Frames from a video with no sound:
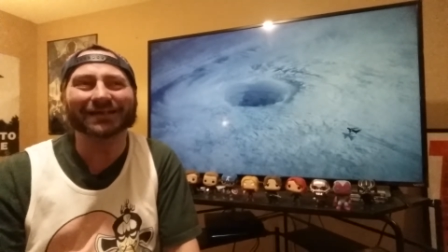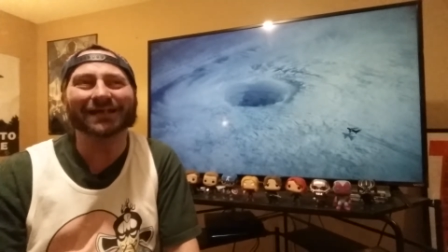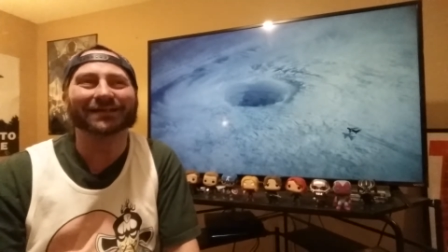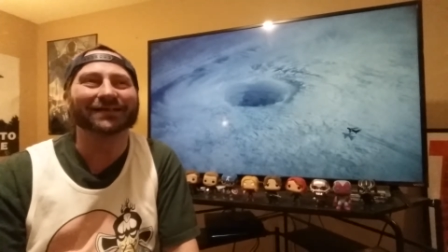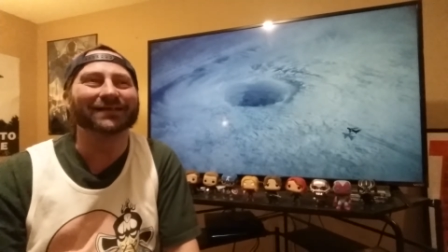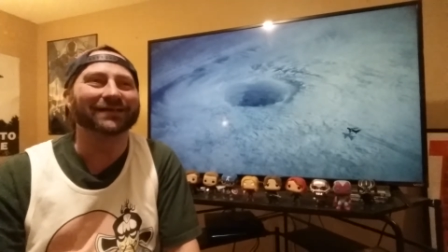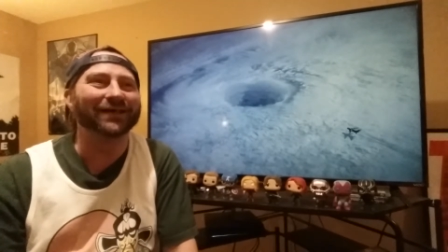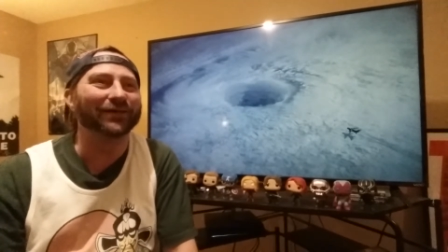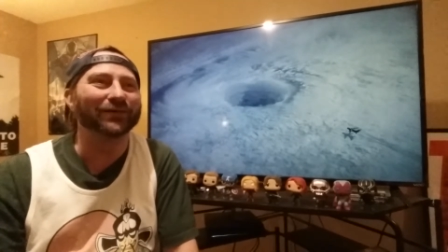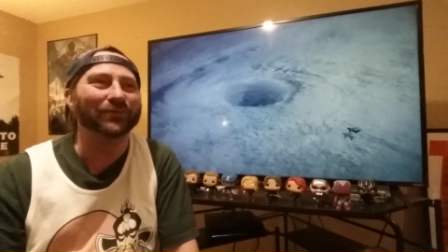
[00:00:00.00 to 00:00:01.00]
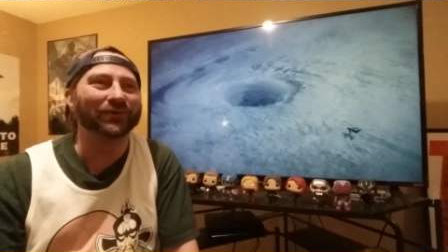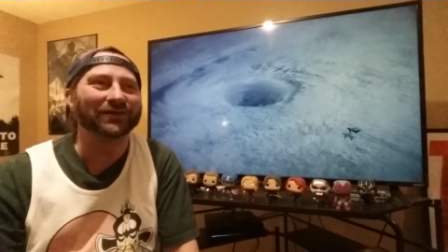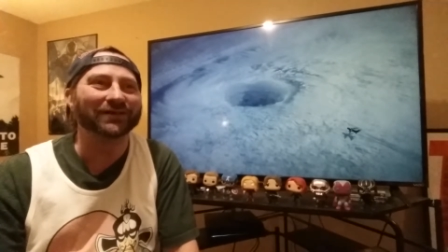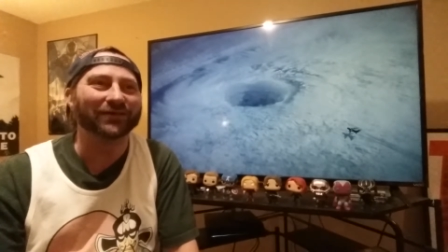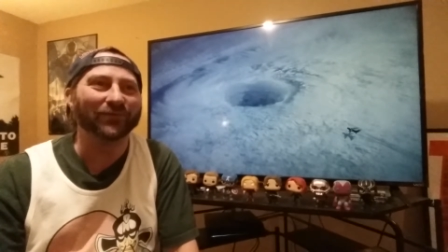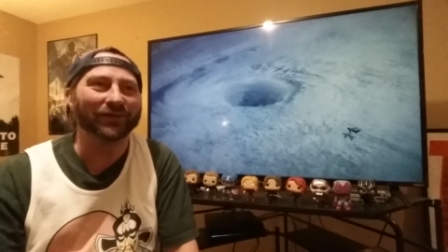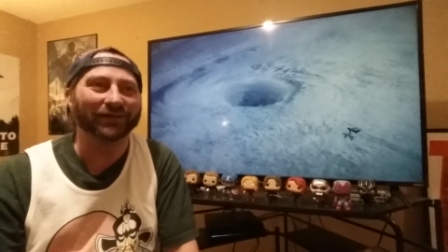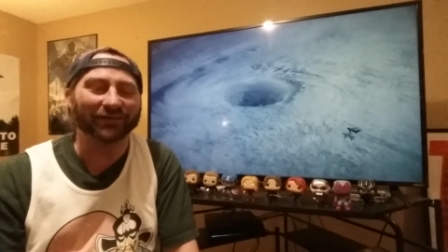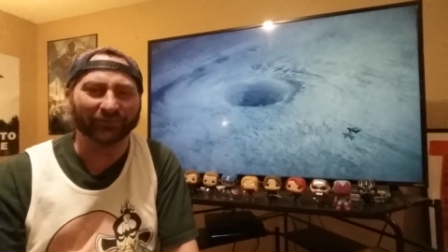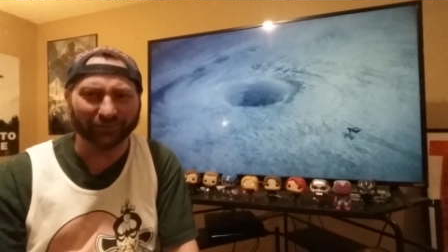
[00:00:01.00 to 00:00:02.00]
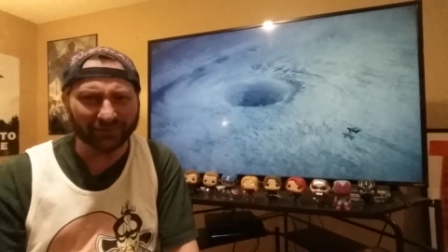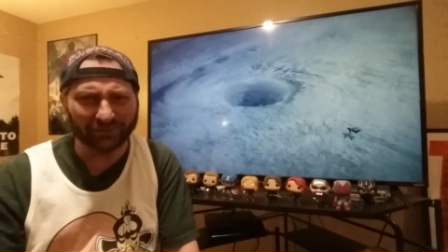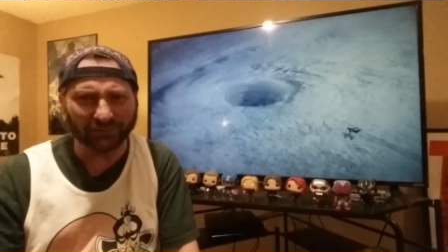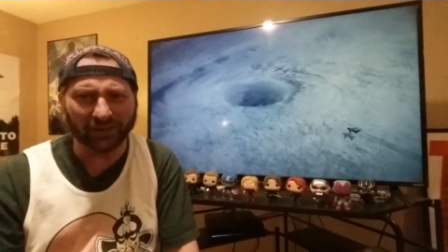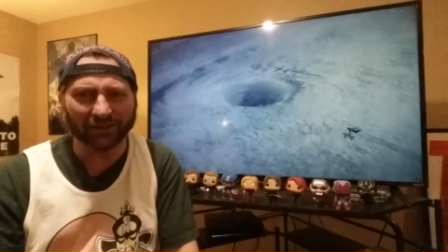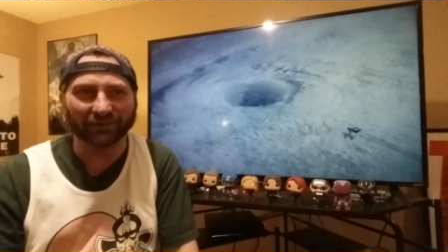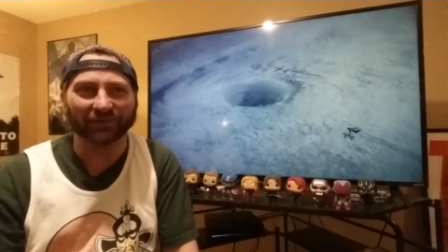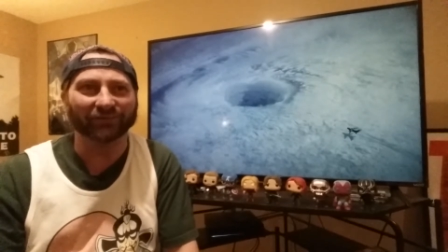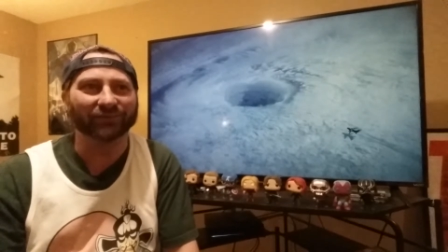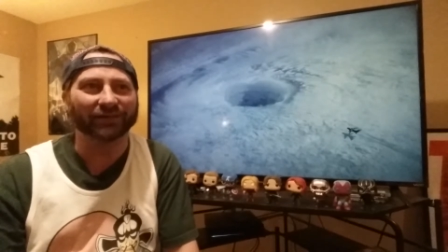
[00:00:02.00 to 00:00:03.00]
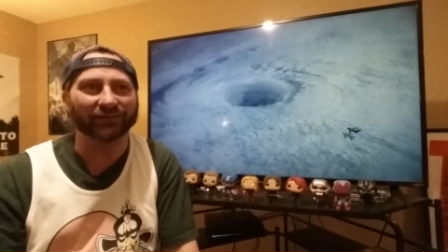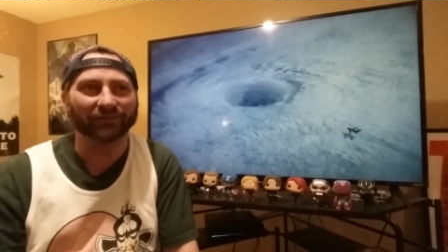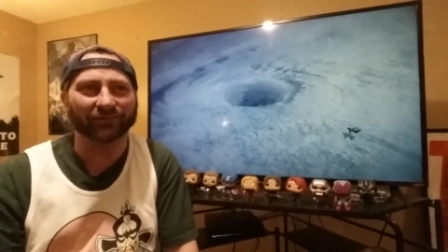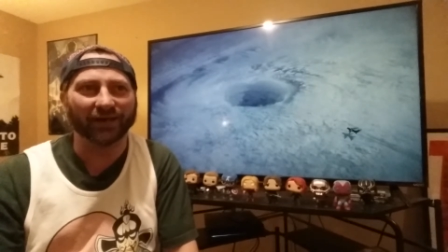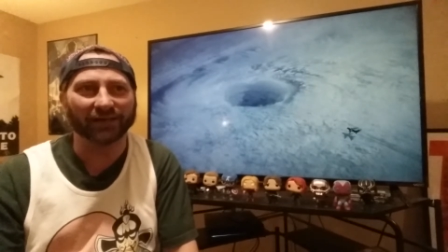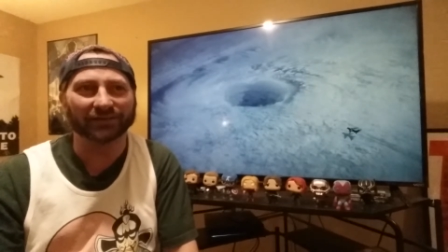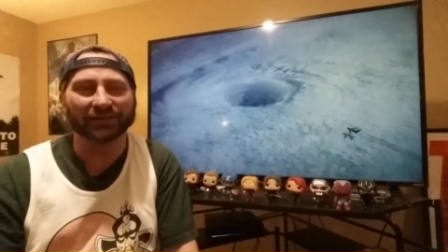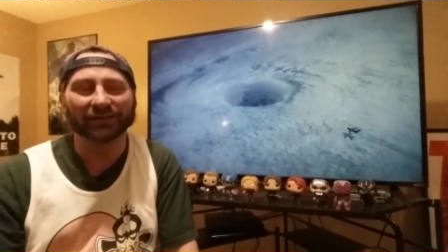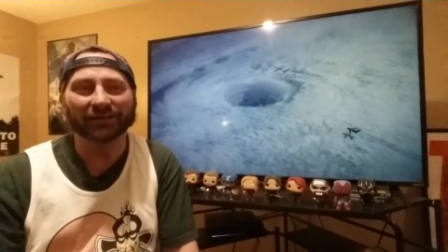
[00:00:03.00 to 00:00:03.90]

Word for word: it's not done terrible. I just don't want to. If you look too hard, you're gonna find all the cracks.